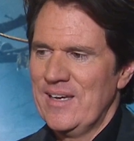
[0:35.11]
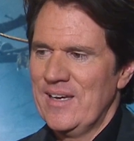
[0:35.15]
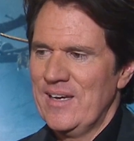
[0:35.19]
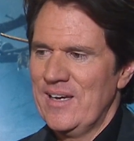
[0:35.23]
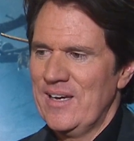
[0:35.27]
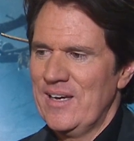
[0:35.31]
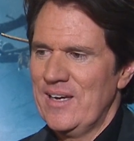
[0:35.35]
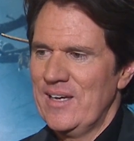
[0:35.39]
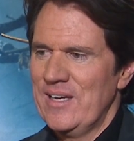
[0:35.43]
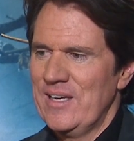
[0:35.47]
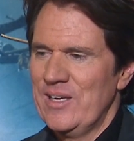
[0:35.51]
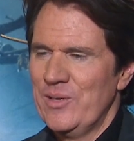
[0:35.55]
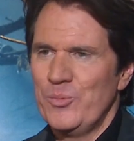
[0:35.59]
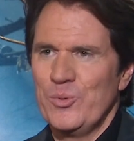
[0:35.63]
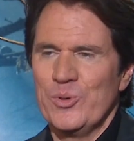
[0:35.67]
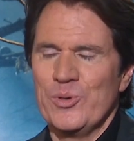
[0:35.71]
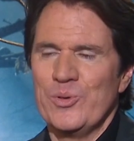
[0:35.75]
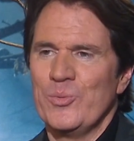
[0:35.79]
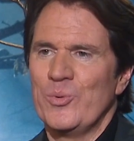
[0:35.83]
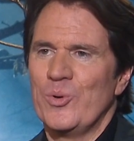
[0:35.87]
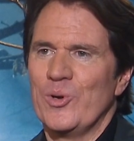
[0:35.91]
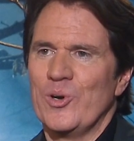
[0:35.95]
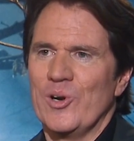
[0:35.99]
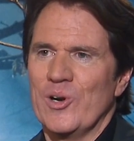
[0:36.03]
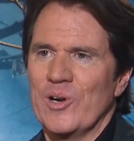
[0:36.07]
it
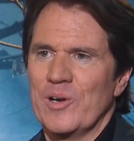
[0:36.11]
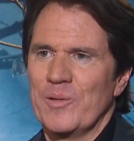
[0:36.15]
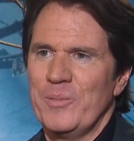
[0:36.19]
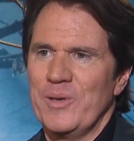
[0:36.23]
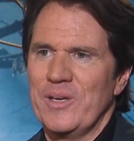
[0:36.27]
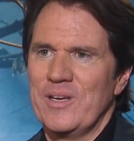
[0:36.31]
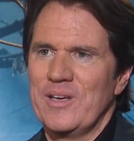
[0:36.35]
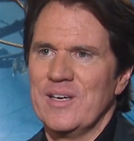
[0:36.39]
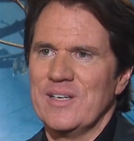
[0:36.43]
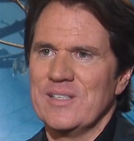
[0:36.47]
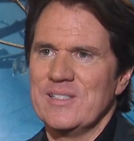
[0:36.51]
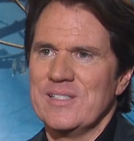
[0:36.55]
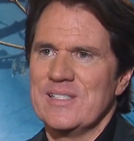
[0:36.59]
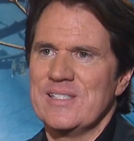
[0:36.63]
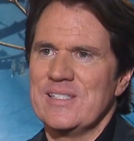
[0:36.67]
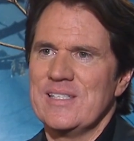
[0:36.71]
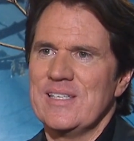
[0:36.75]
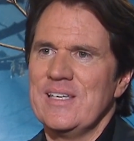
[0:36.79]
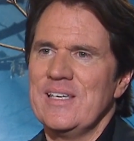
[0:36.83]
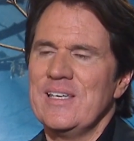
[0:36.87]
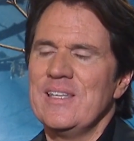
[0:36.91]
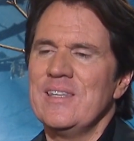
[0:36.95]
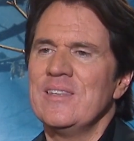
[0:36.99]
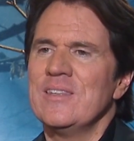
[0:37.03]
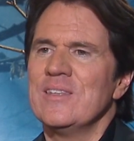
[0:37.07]
wouldn't work, because it's
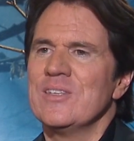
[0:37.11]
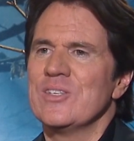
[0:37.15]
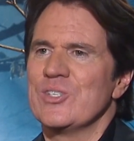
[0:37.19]
in